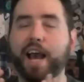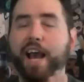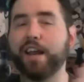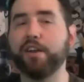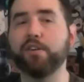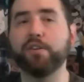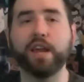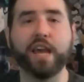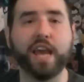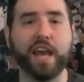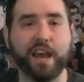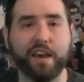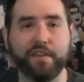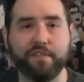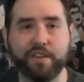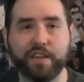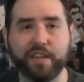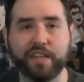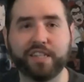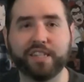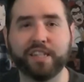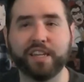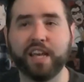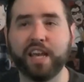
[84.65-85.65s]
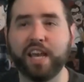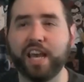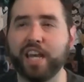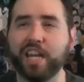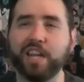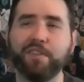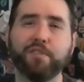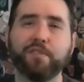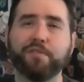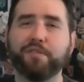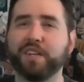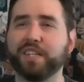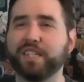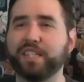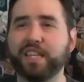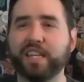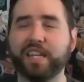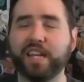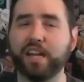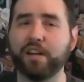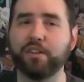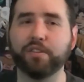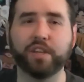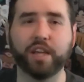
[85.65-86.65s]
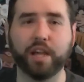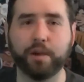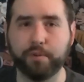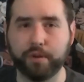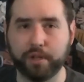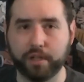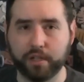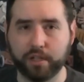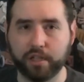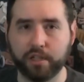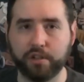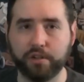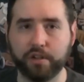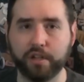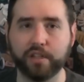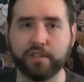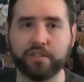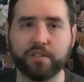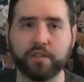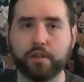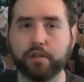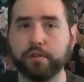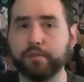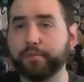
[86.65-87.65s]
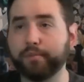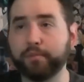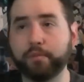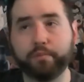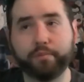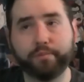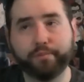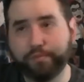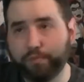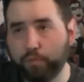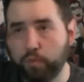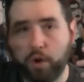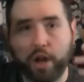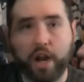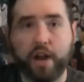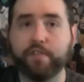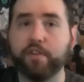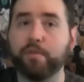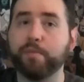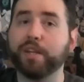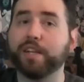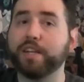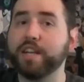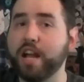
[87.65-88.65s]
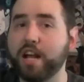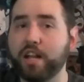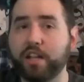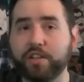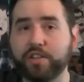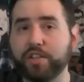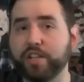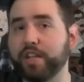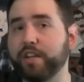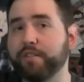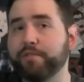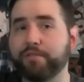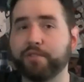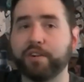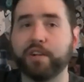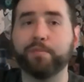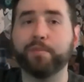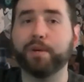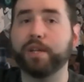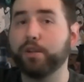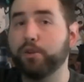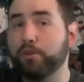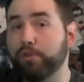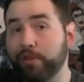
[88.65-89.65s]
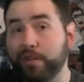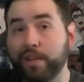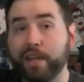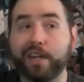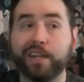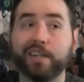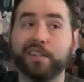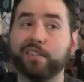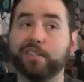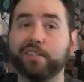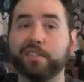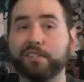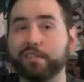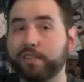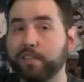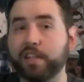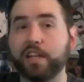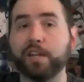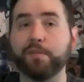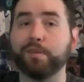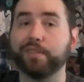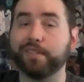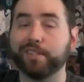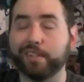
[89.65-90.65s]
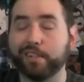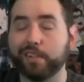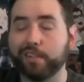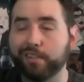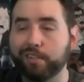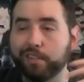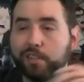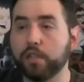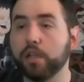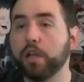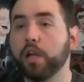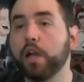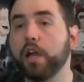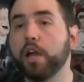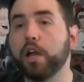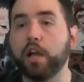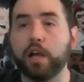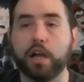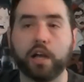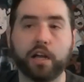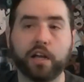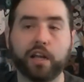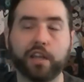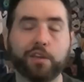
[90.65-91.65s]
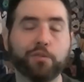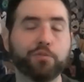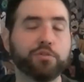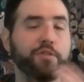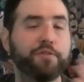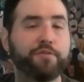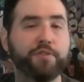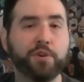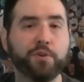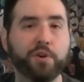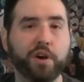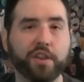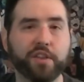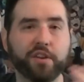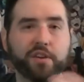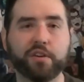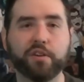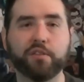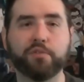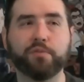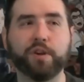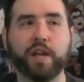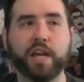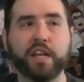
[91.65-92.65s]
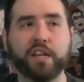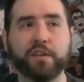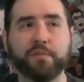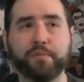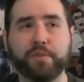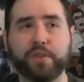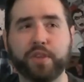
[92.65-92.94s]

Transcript: I don't have it, and even if I did, I don't think I would include it. So, whatever, I'm acknowledging it for anybody who does claim it's a console. Uh, there was a few other random